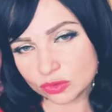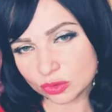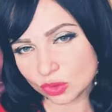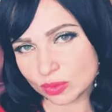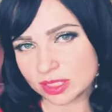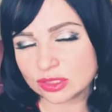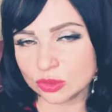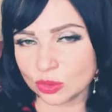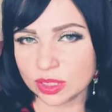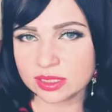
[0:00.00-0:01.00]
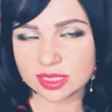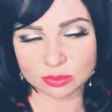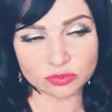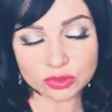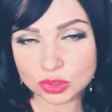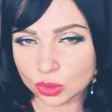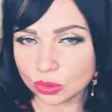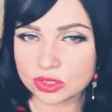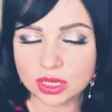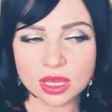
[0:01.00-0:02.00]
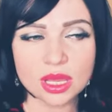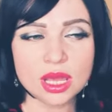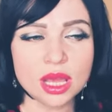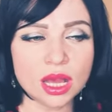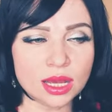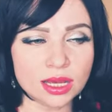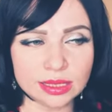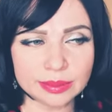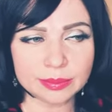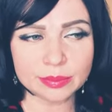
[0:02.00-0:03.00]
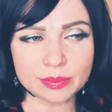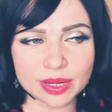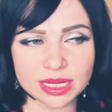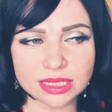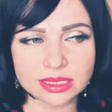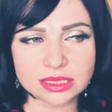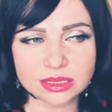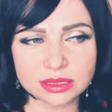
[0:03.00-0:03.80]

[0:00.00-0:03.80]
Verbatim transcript: you know my story some of you don't um, but